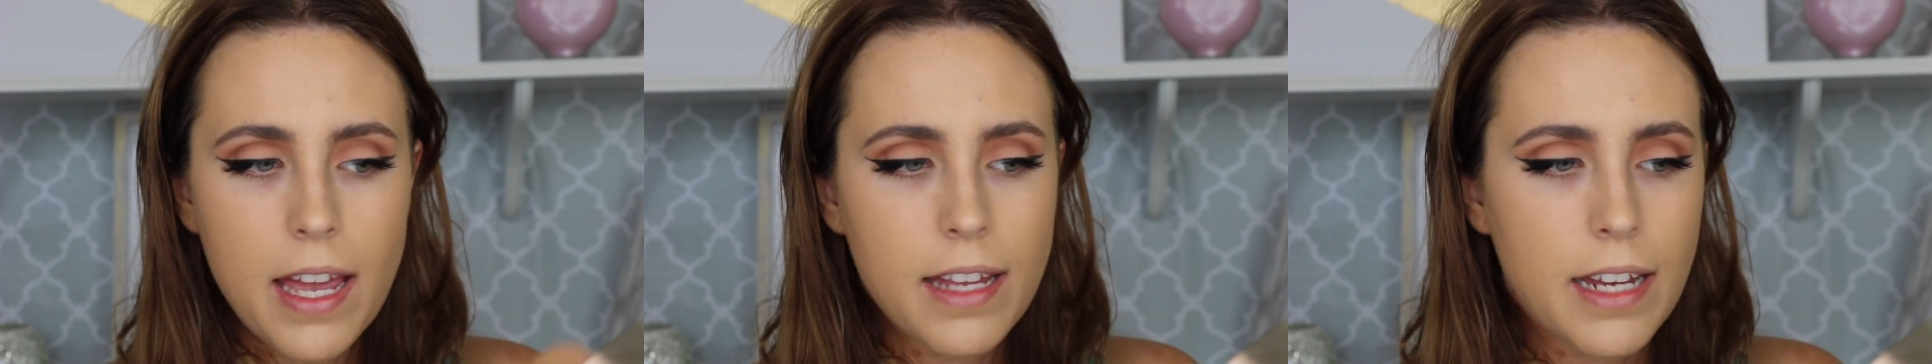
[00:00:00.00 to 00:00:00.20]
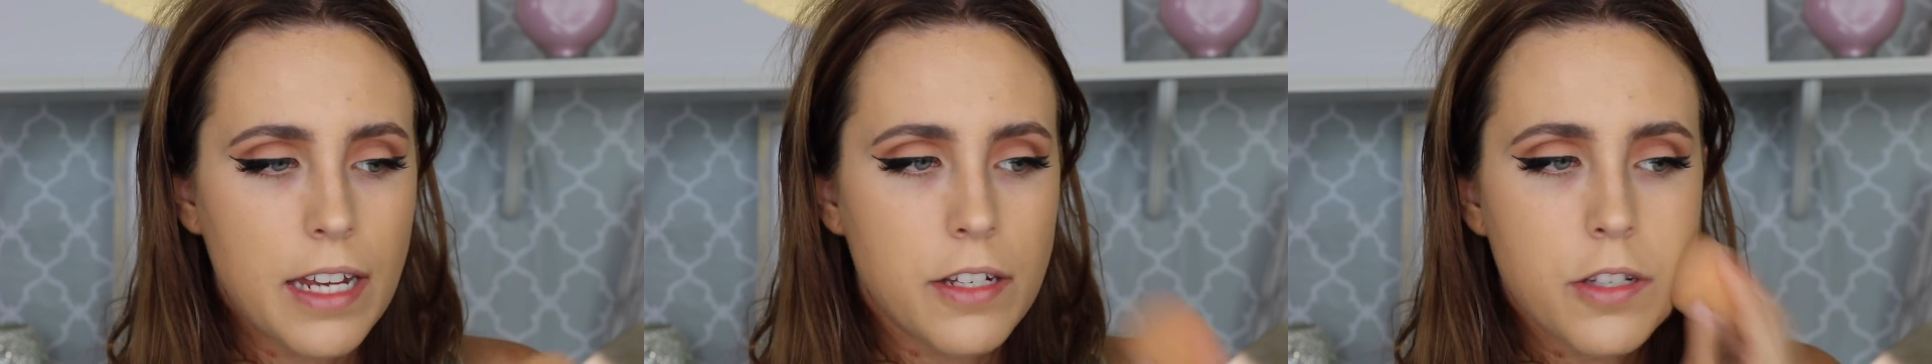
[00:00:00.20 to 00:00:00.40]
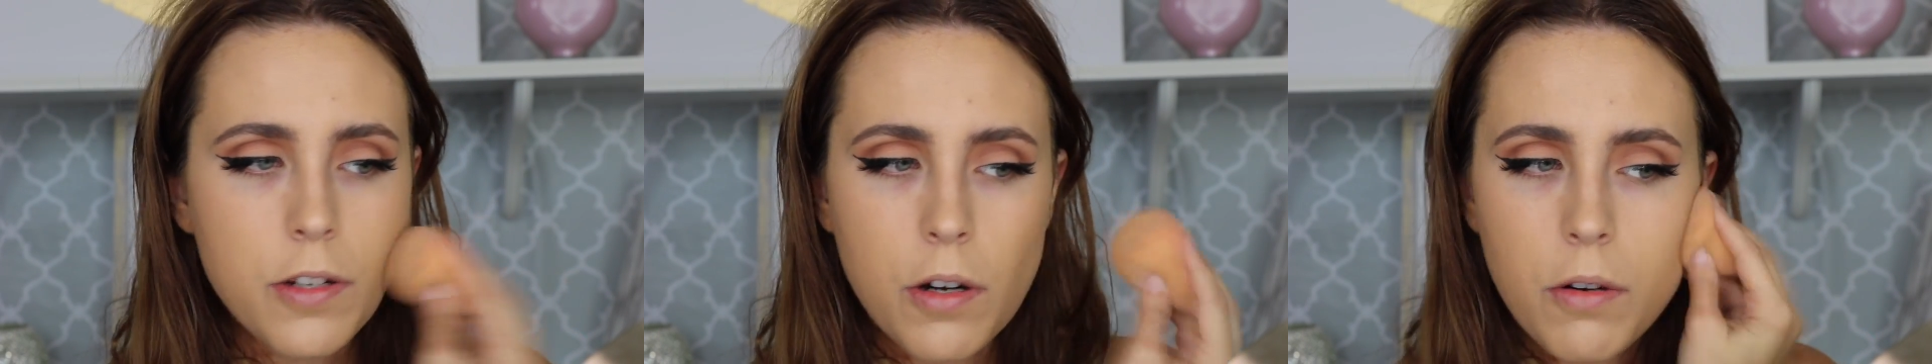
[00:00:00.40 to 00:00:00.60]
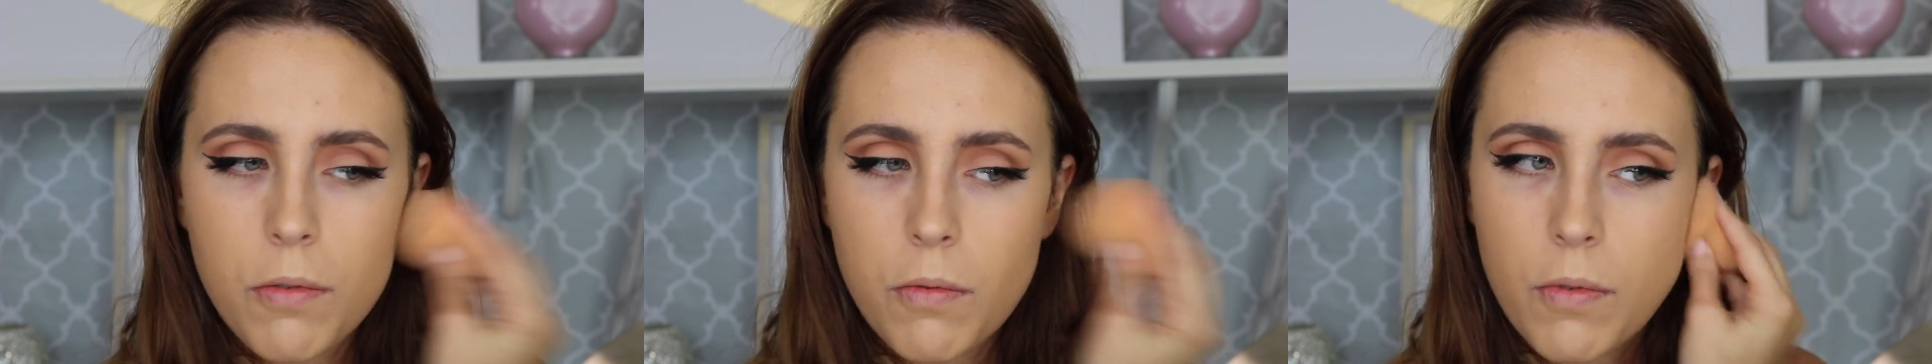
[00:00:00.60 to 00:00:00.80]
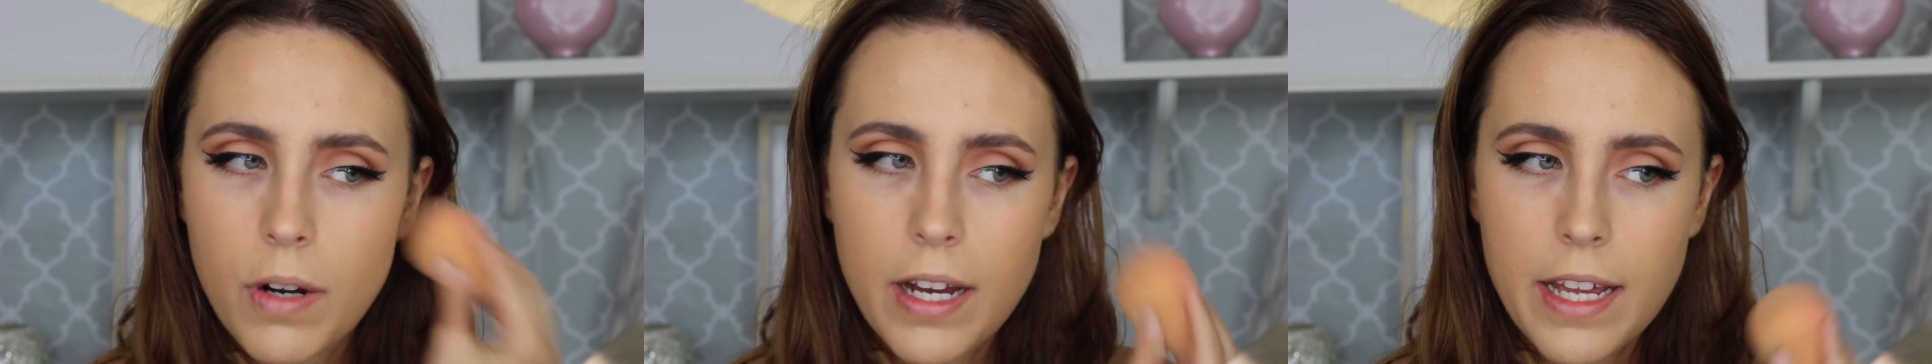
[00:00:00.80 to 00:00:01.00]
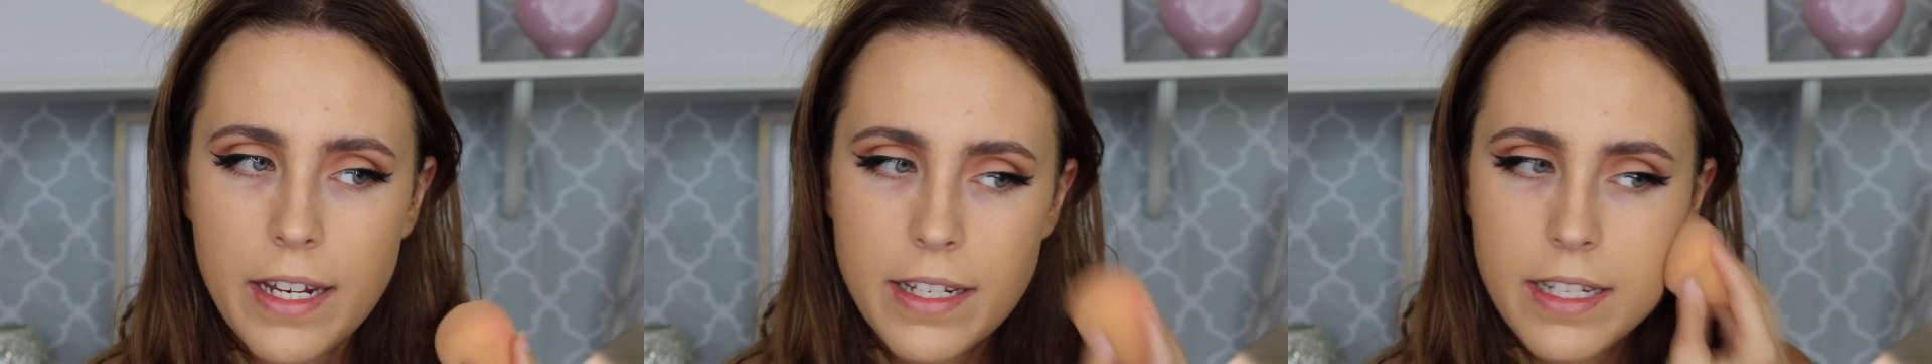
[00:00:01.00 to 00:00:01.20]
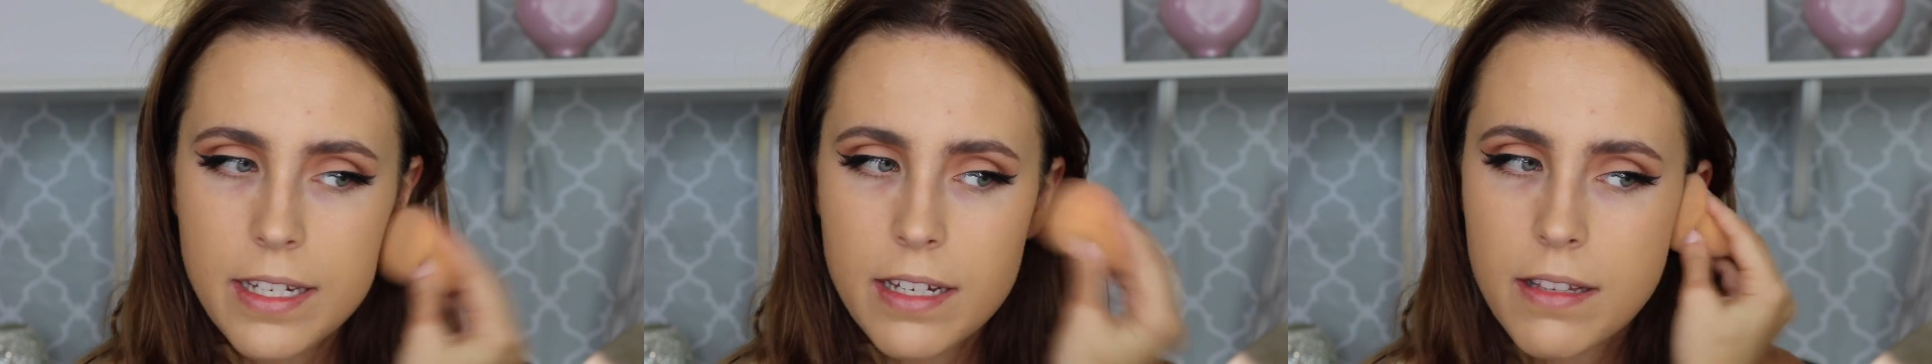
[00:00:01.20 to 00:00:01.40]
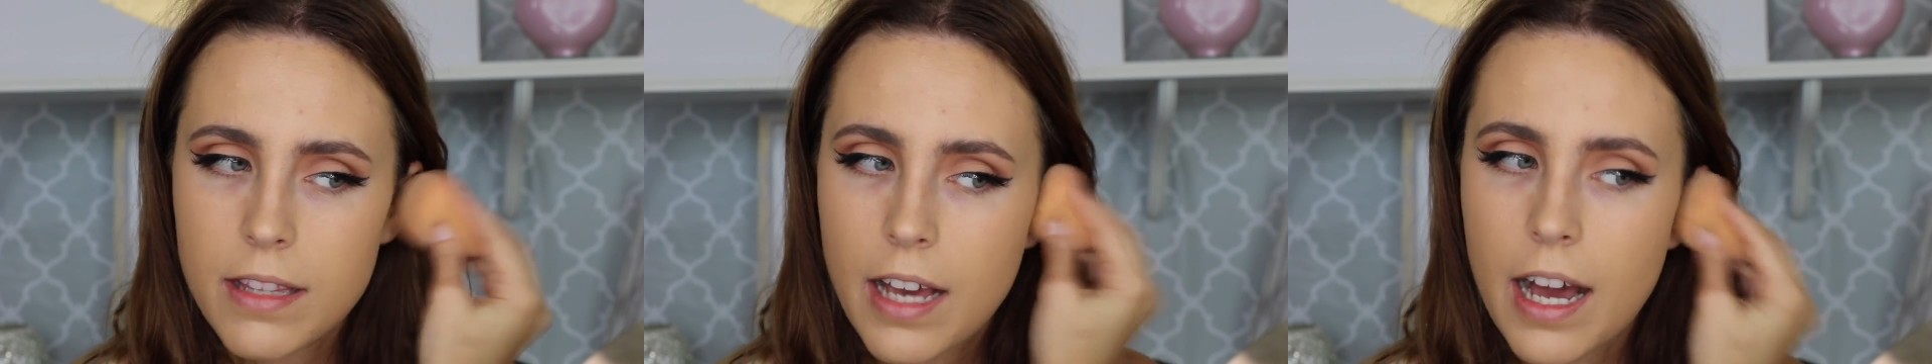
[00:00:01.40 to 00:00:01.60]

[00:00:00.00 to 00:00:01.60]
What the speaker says: and I don't want